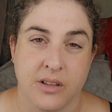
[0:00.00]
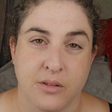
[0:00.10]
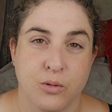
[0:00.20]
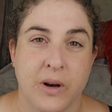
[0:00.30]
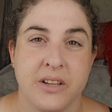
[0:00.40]

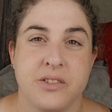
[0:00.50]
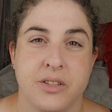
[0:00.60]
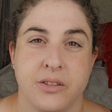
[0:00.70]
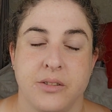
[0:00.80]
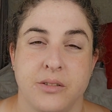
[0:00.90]
want
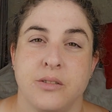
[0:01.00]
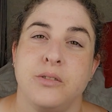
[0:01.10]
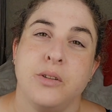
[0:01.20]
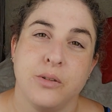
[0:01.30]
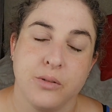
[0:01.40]
to
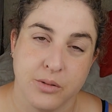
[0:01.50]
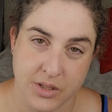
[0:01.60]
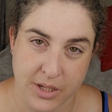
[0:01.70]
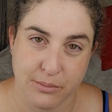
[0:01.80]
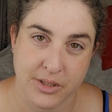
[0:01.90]
do
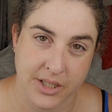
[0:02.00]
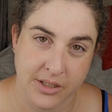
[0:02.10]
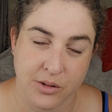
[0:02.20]
something